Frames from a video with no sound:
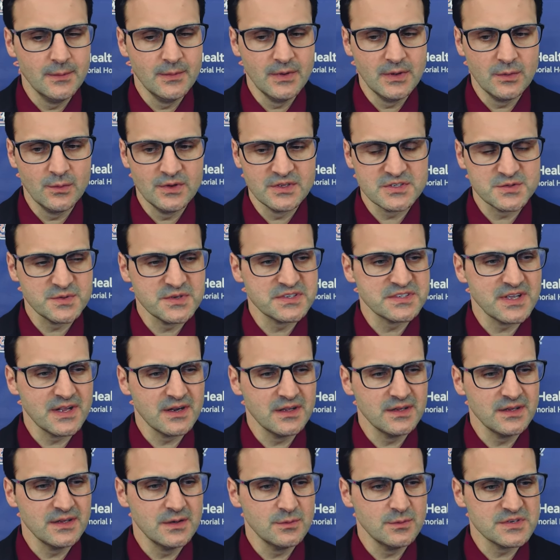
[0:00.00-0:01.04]
But once we
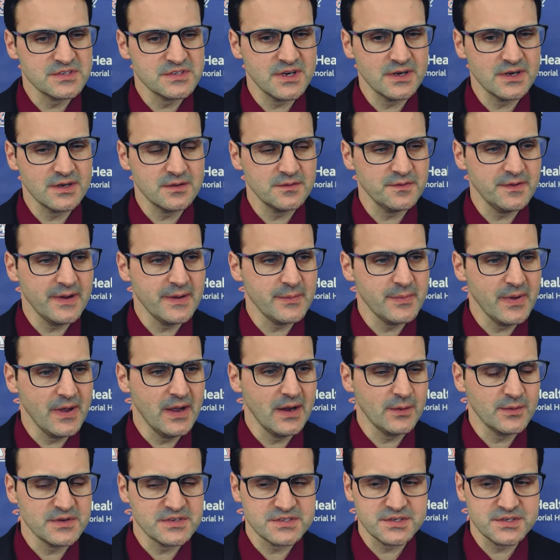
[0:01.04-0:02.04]
settled in, we started to fight back.